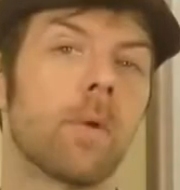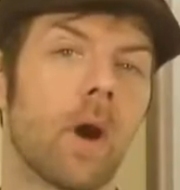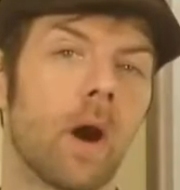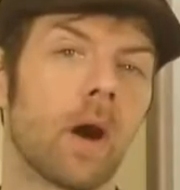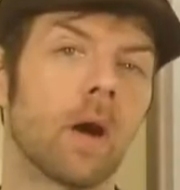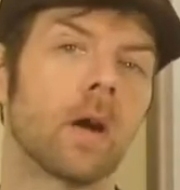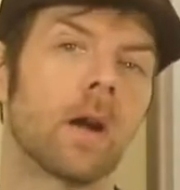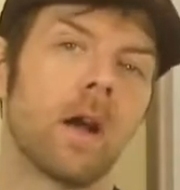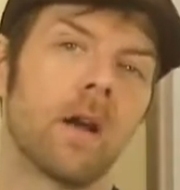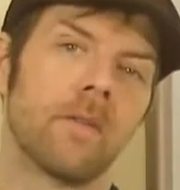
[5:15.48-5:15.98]

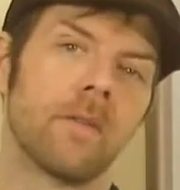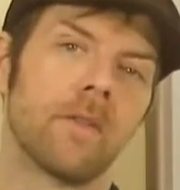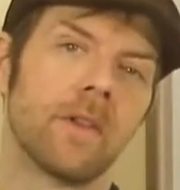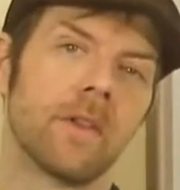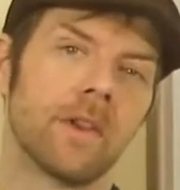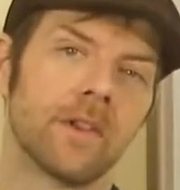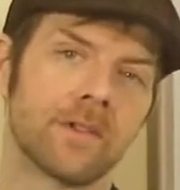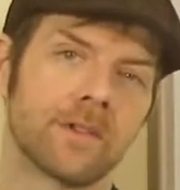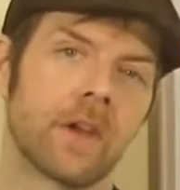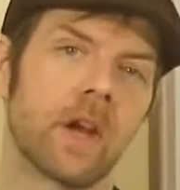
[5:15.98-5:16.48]
part of the
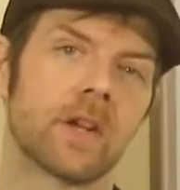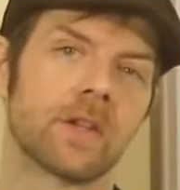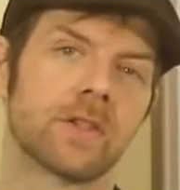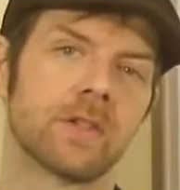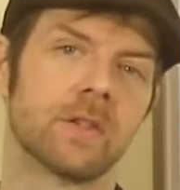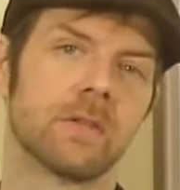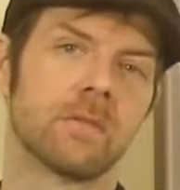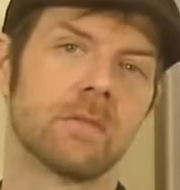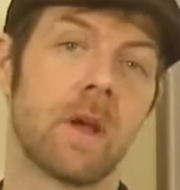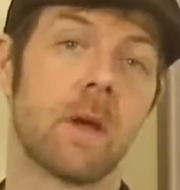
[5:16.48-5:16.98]

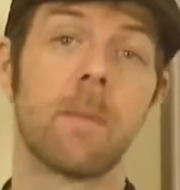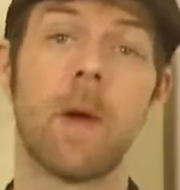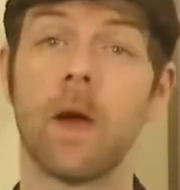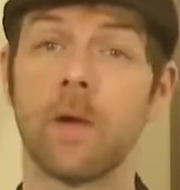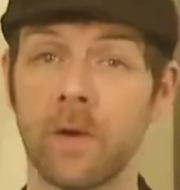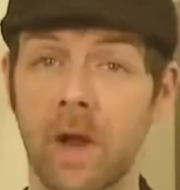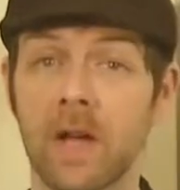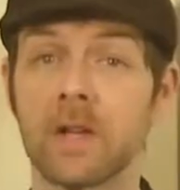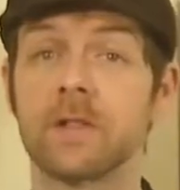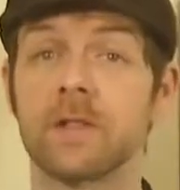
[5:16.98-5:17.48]
discussion
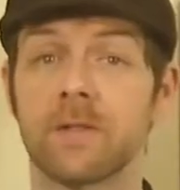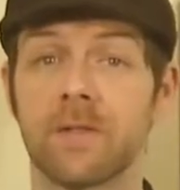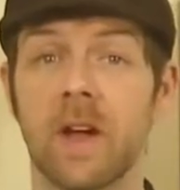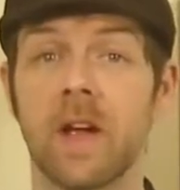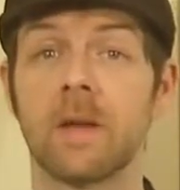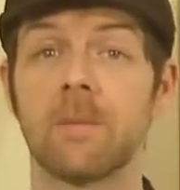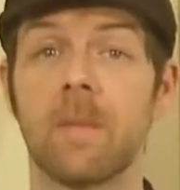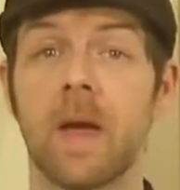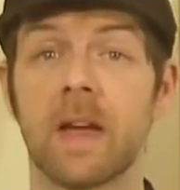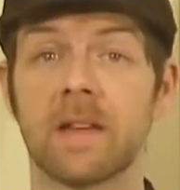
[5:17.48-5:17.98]
about
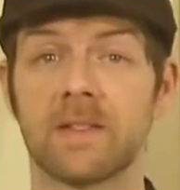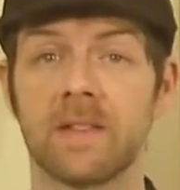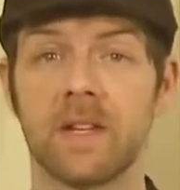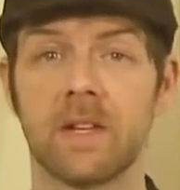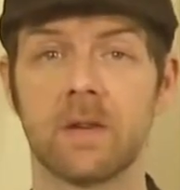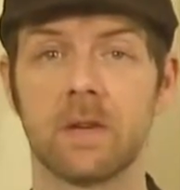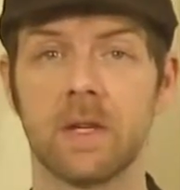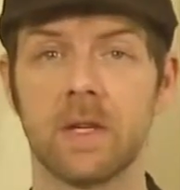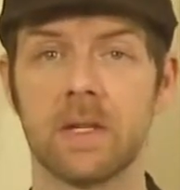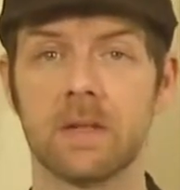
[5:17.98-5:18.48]
nitrifying
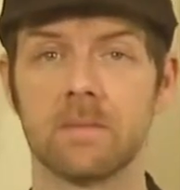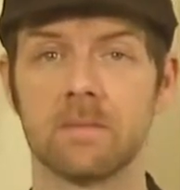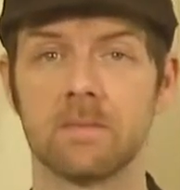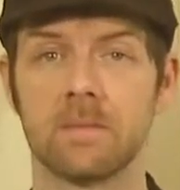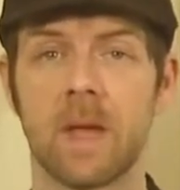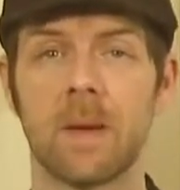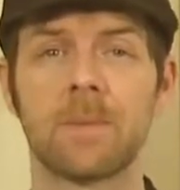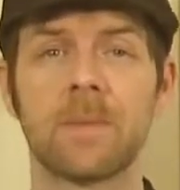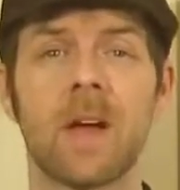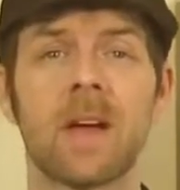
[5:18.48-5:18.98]
bacteria.
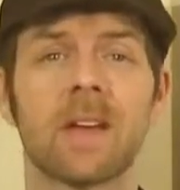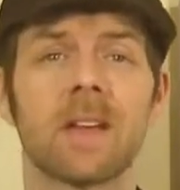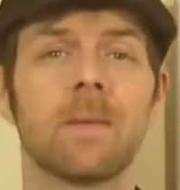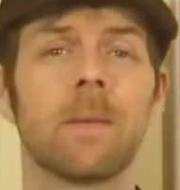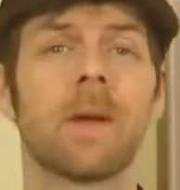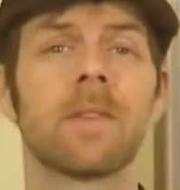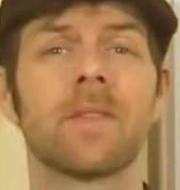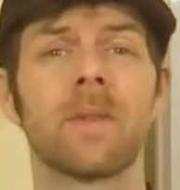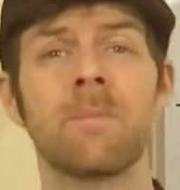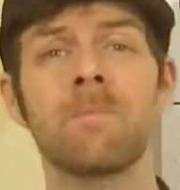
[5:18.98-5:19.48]
I'm talking
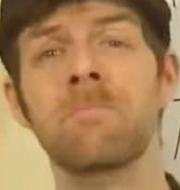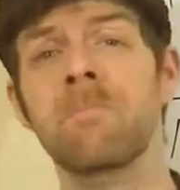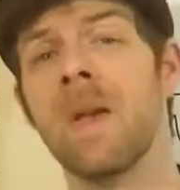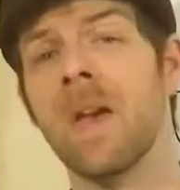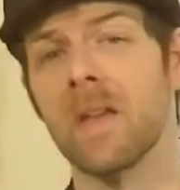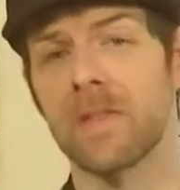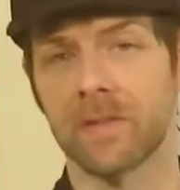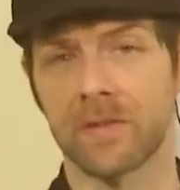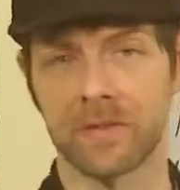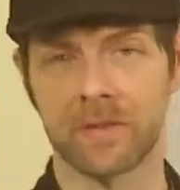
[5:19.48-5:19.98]
about the
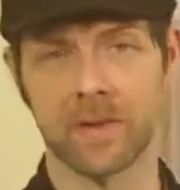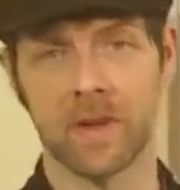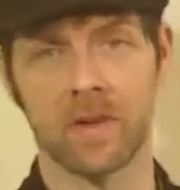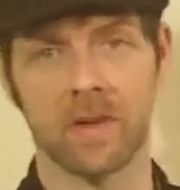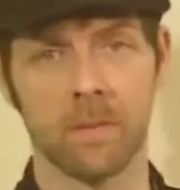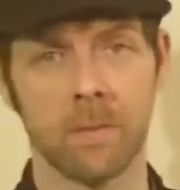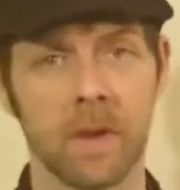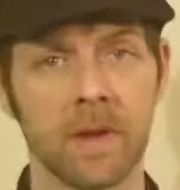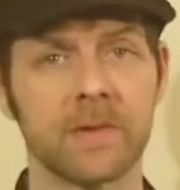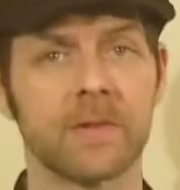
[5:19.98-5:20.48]
myths
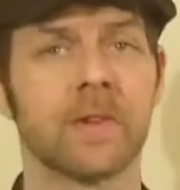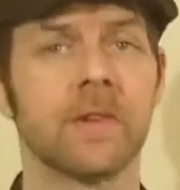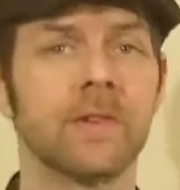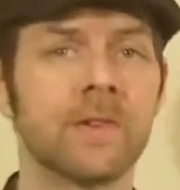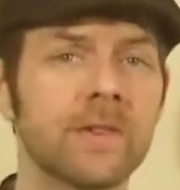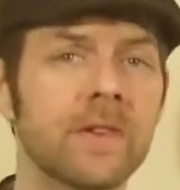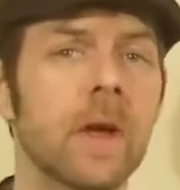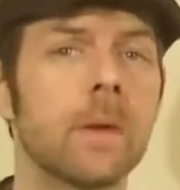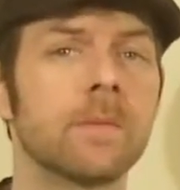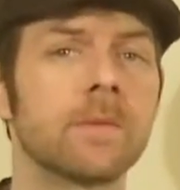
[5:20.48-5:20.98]
and the
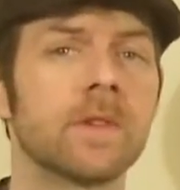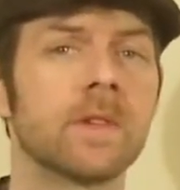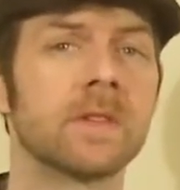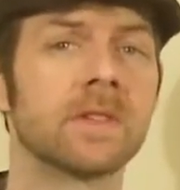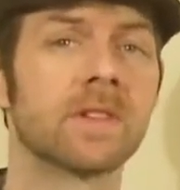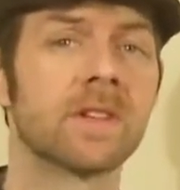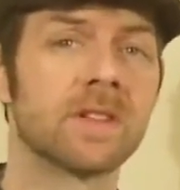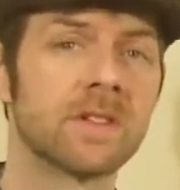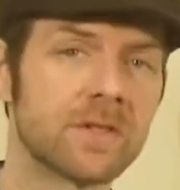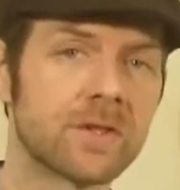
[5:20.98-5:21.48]

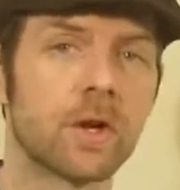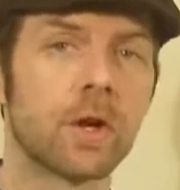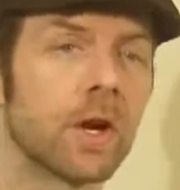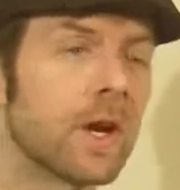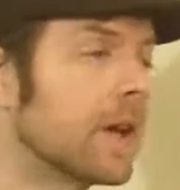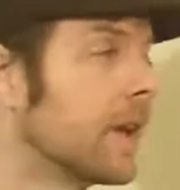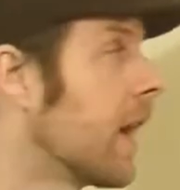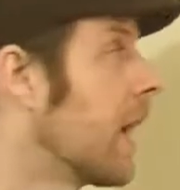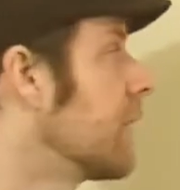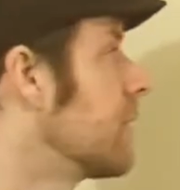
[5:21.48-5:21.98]
misconceptions
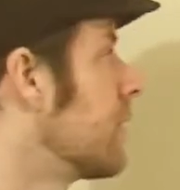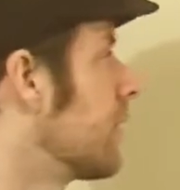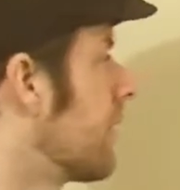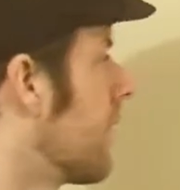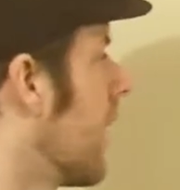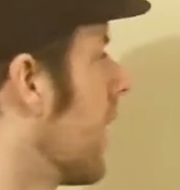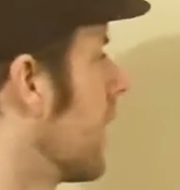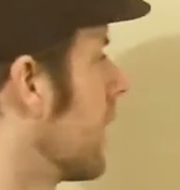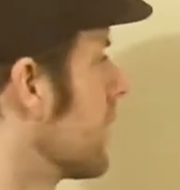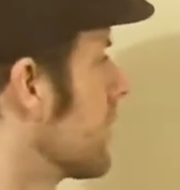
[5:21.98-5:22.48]
concerning
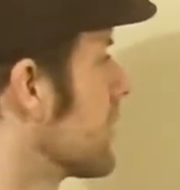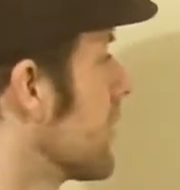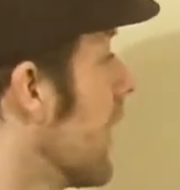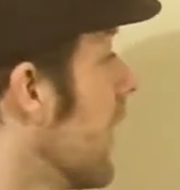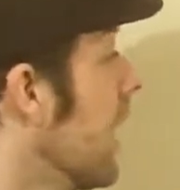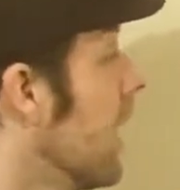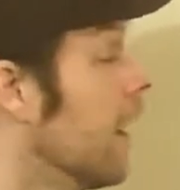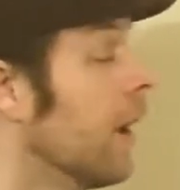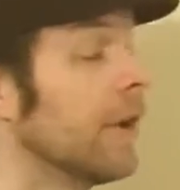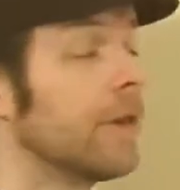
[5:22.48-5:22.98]
nitrifiers,
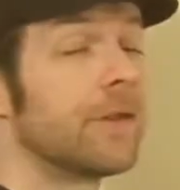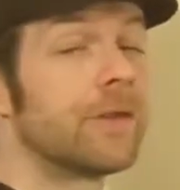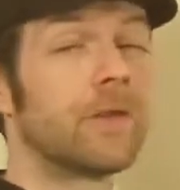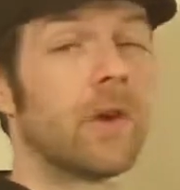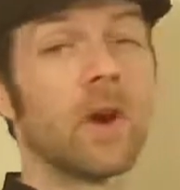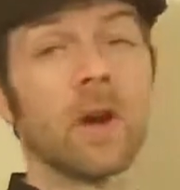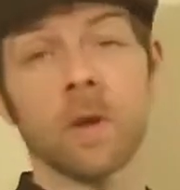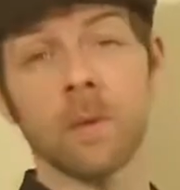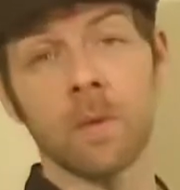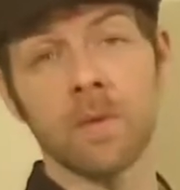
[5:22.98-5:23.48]

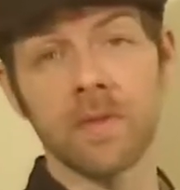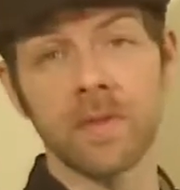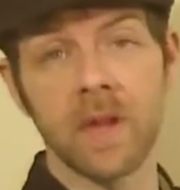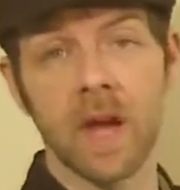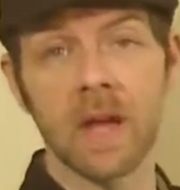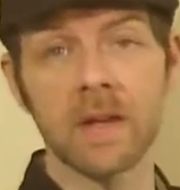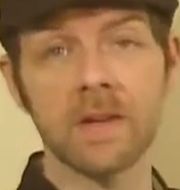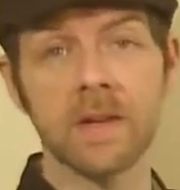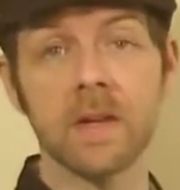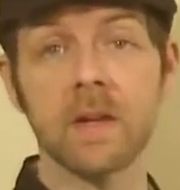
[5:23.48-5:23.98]
starting with
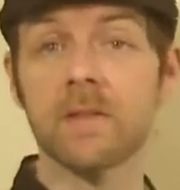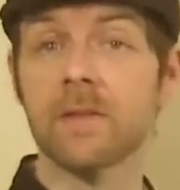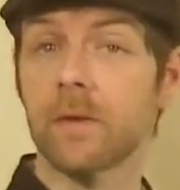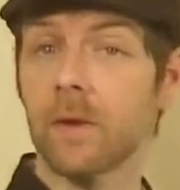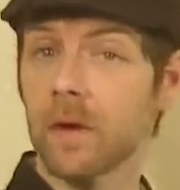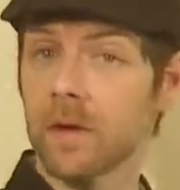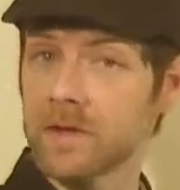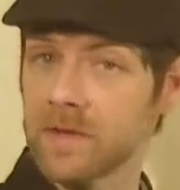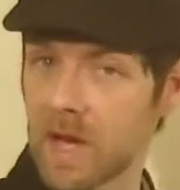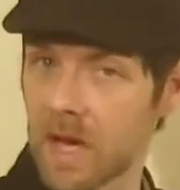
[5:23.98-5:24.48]
the idea,
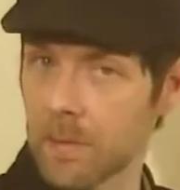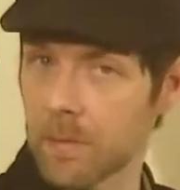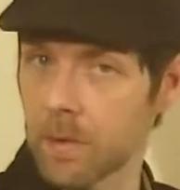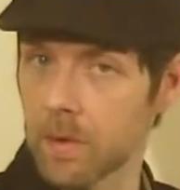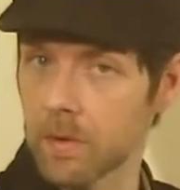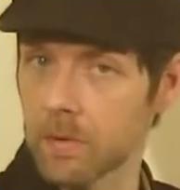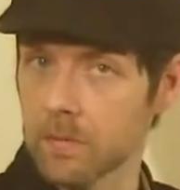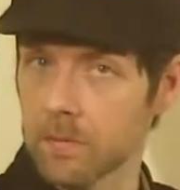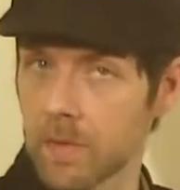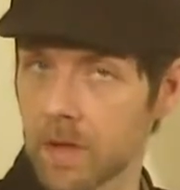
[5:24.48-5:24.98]
for
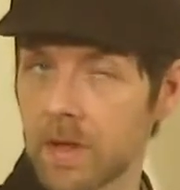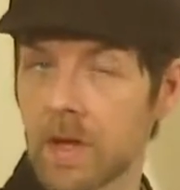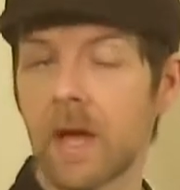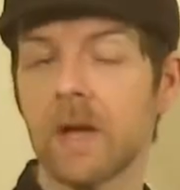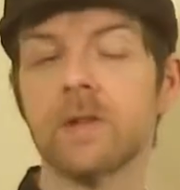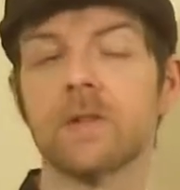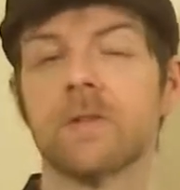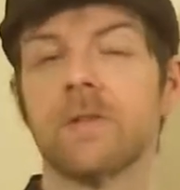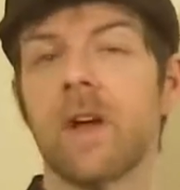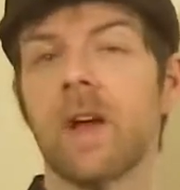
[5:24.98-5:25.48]
example, that
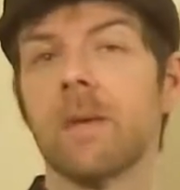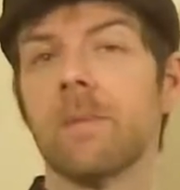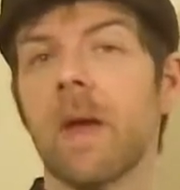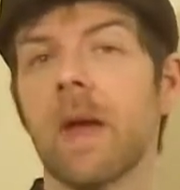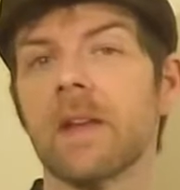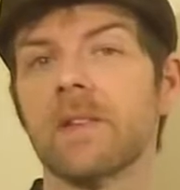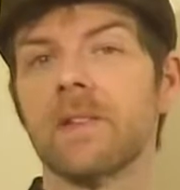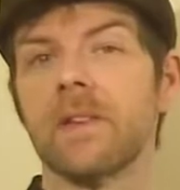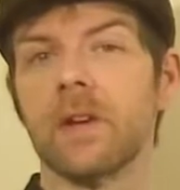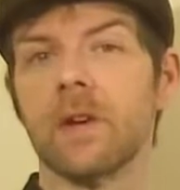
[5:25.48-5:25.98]
nitrifying
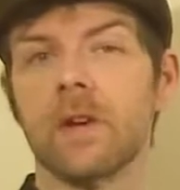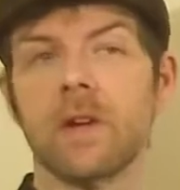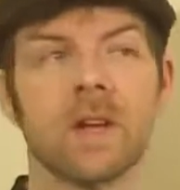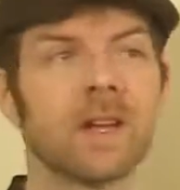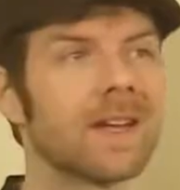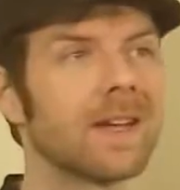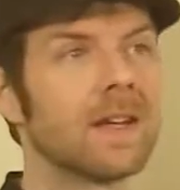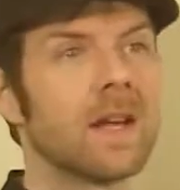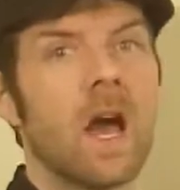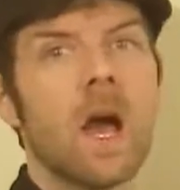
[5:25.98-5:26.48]

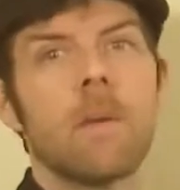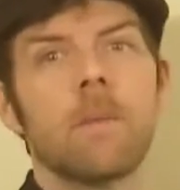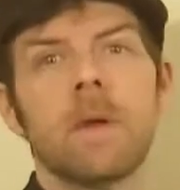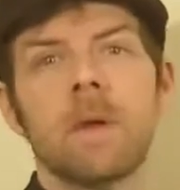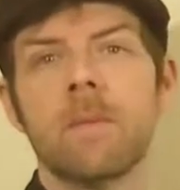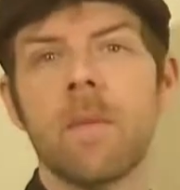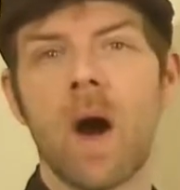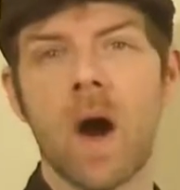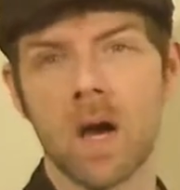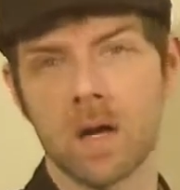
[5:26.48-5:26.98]
bacteria cannot
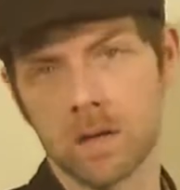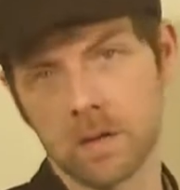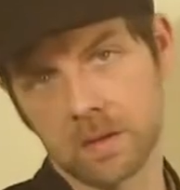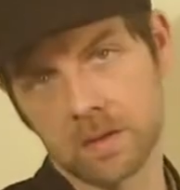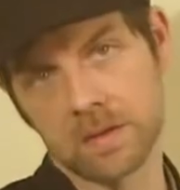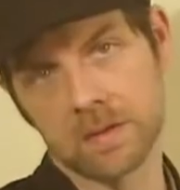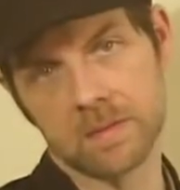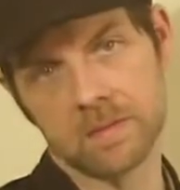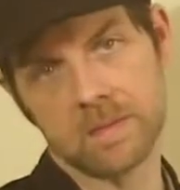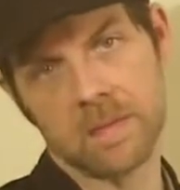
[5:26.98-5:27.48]
be
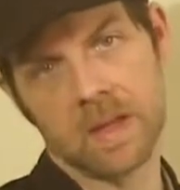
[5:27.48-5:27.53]
bottled.